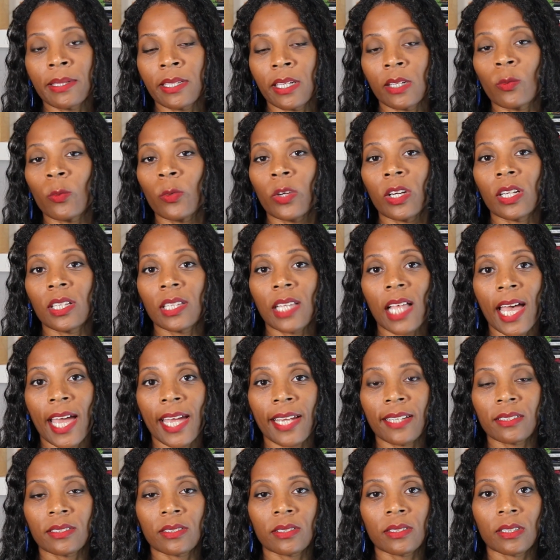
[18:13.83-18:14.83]
didn't
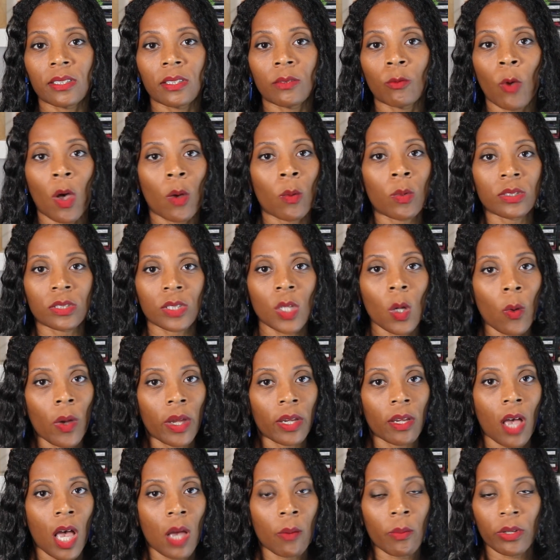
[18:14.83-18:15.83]
realize what was
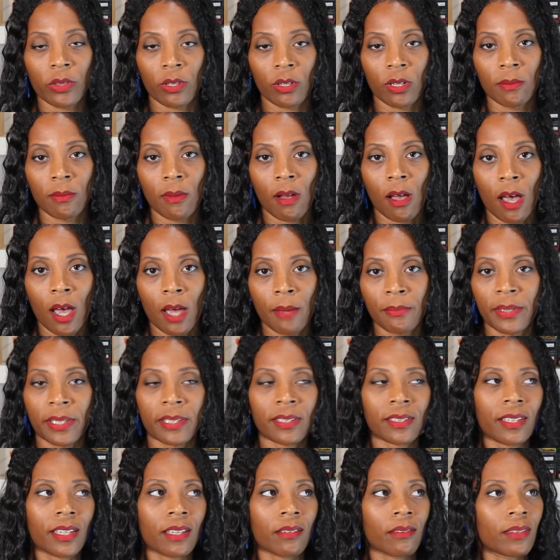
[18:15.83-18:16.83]
going on with her mom.
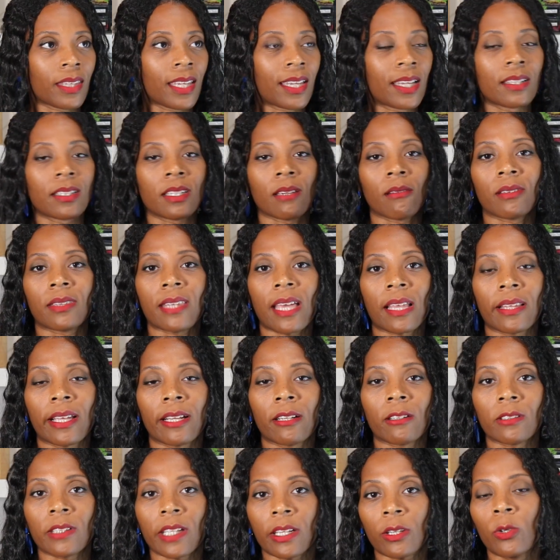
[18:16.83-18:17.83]
And they can deal with that
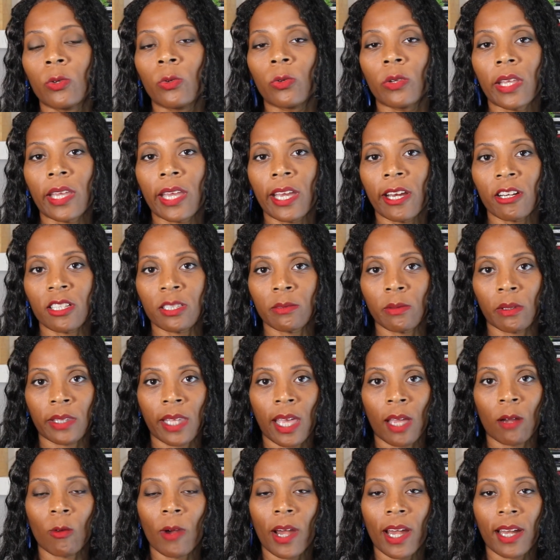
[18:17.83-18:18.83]
later. Like, who really cares about
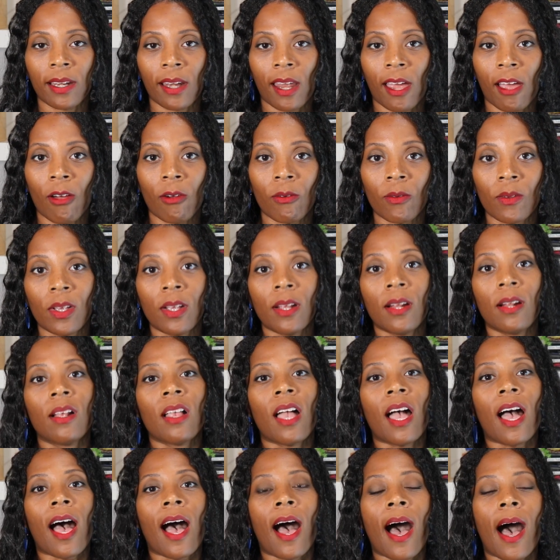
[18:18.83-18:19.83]
that right now?
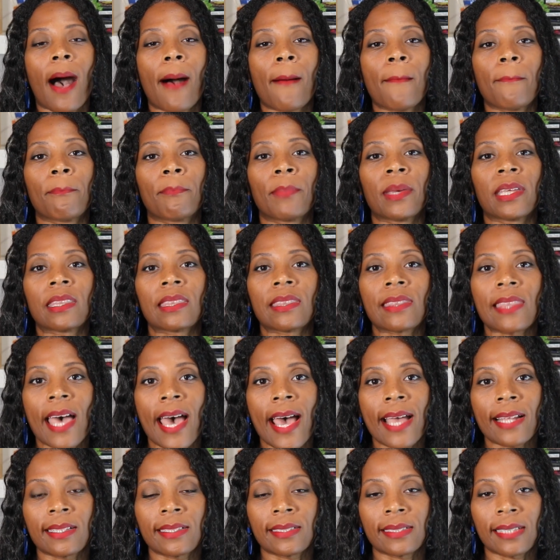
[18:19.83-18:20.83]
But
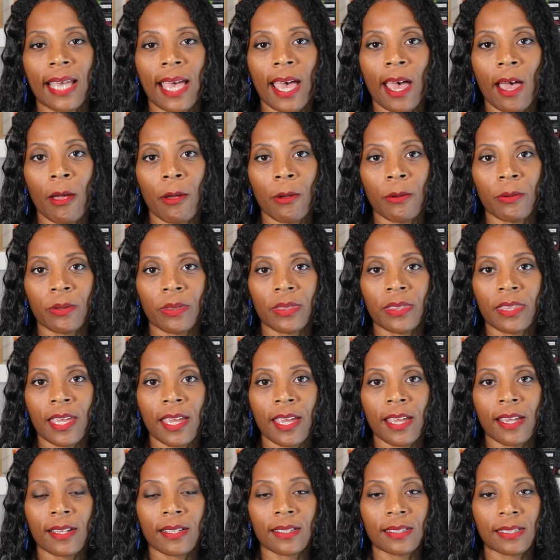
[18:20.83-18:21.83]
that's how
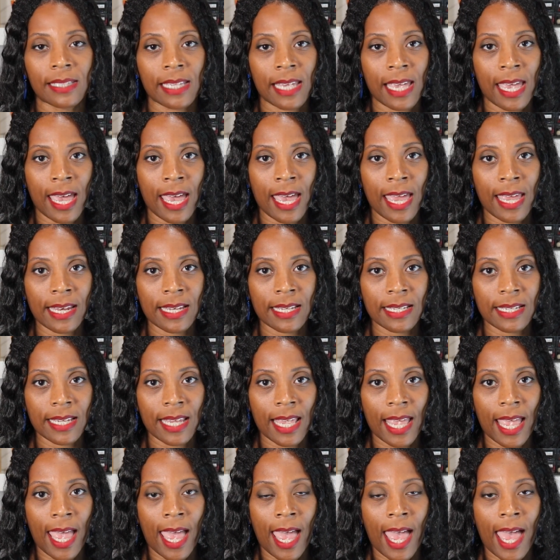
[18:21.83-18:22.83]
things end.
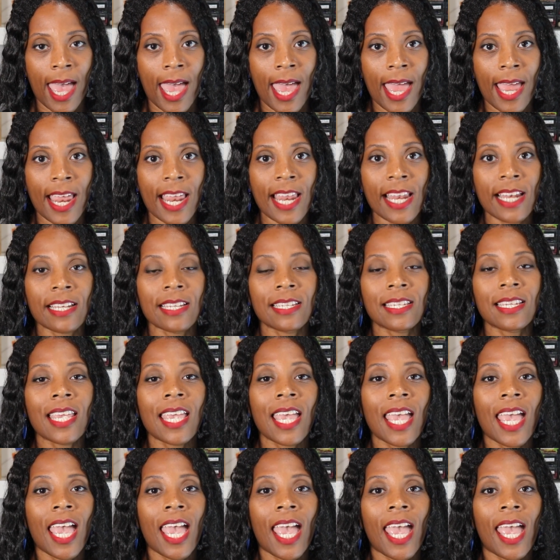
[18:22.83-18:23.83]
And
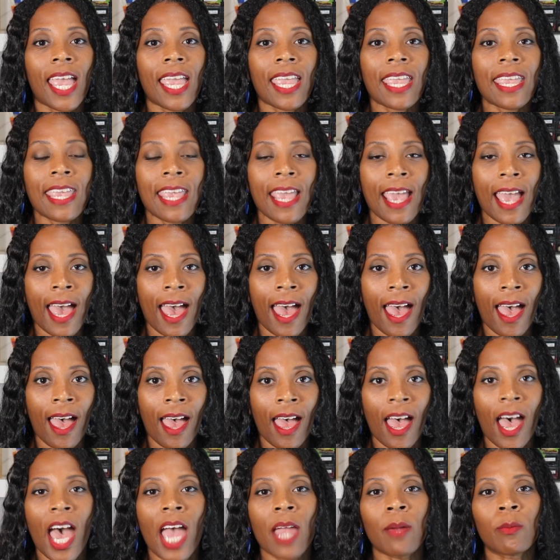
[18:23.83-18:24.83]

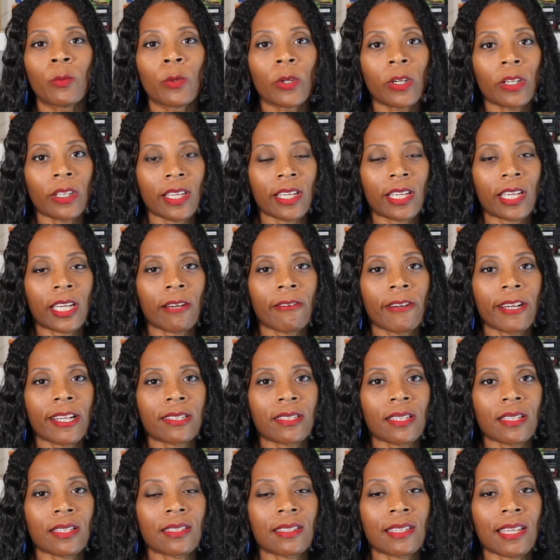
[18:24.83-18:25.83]
yeah, I'm really
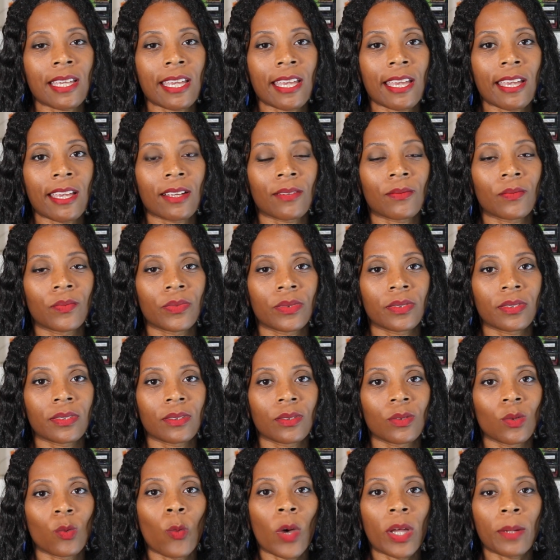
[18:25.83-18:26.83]
curious to see
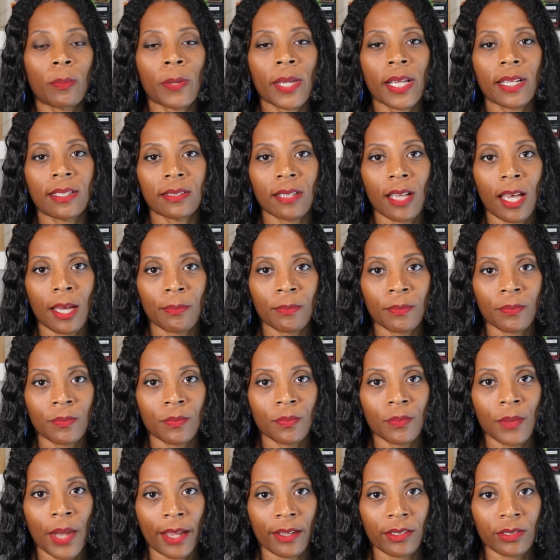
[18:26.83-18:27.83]
what picks
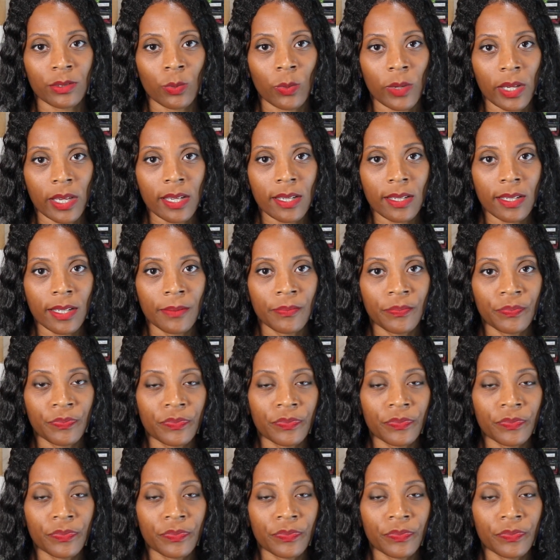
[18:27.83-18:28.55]
up next week